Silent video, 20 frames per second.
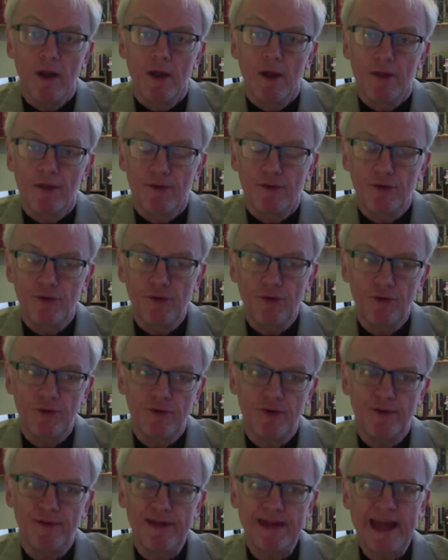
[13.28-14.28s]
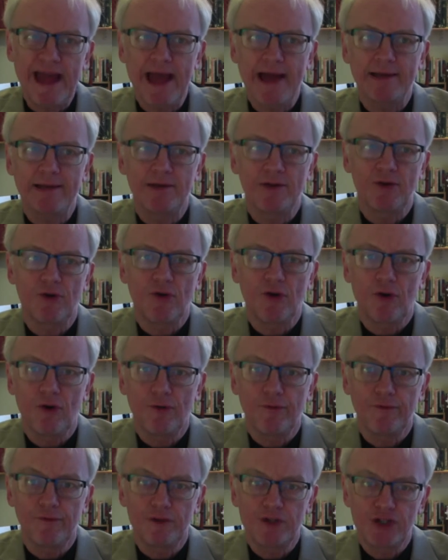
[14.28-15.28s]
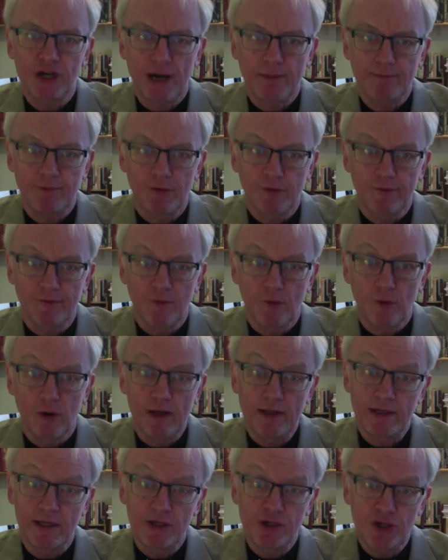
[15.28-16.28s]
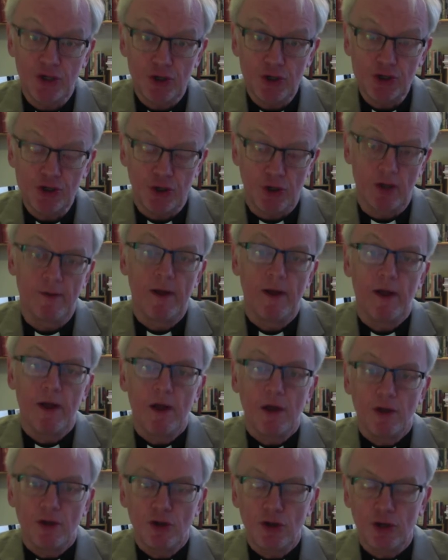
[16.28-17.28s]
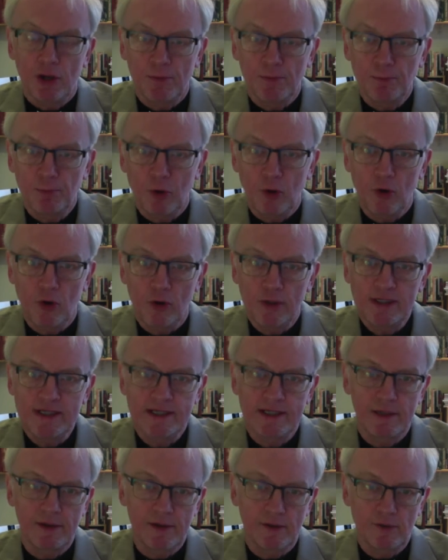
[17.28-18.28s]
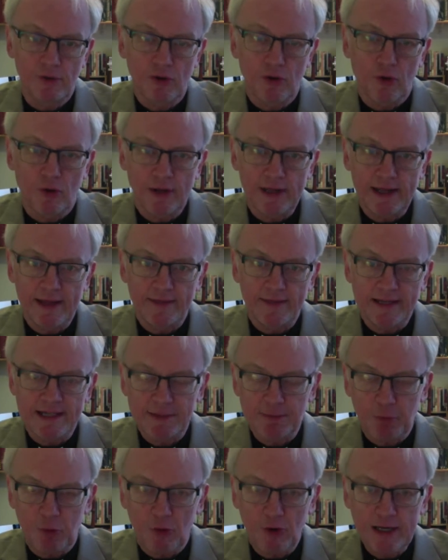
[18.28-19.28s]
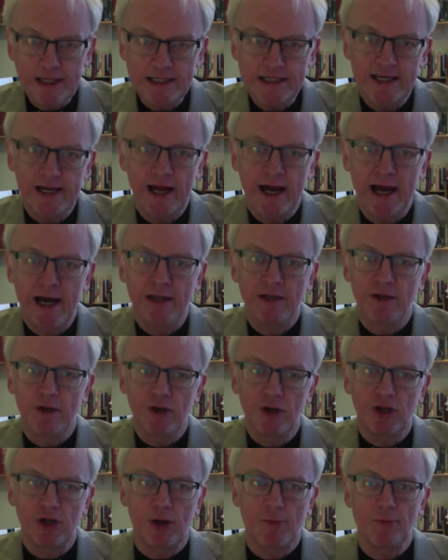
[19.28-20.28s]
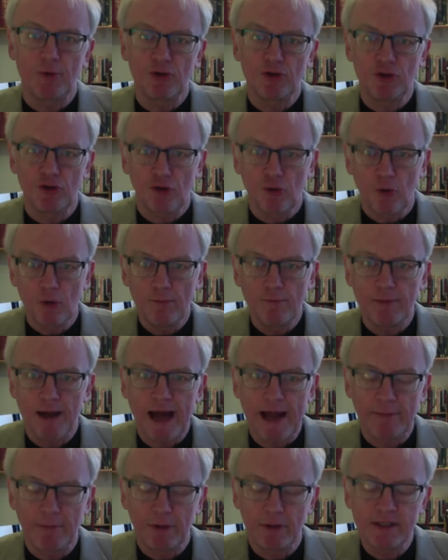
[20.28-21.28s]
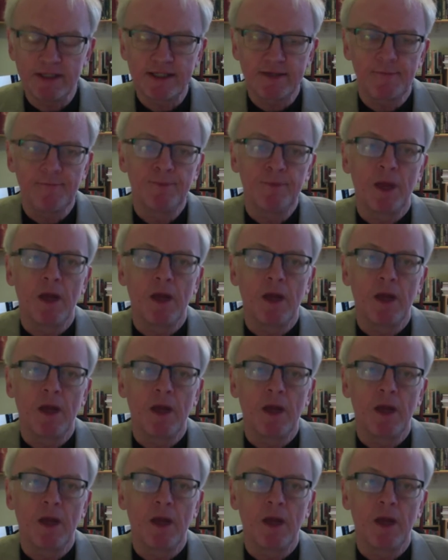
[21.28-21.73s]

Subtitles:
through to the end of chapter 4. And as usual, you can pause the recording at this point and look it up on your own Bibles.